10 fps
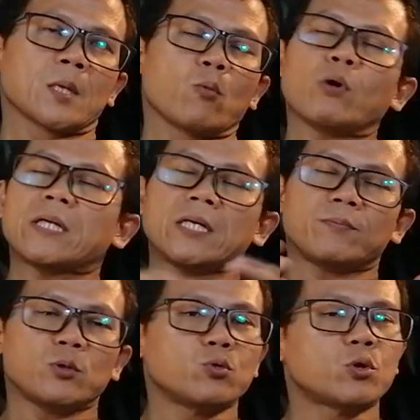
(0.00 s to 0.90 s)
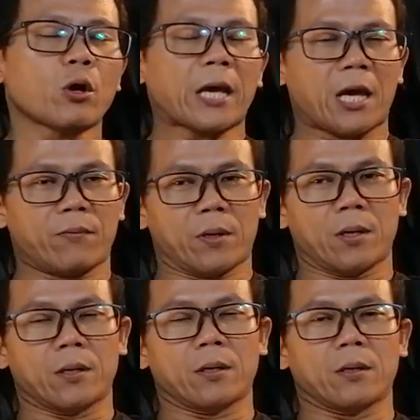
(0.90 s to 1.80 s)
What if you don't have
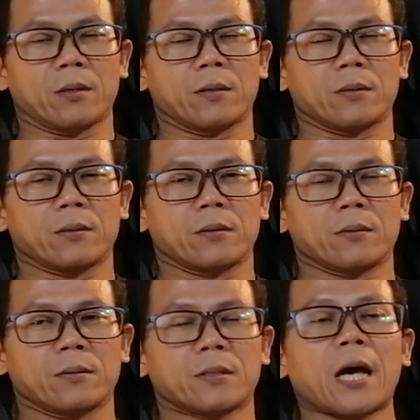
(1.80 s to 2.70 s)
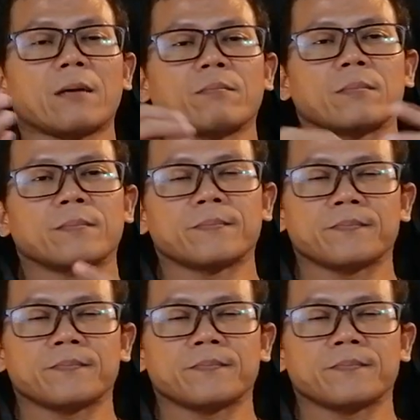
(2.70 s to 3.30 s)
time?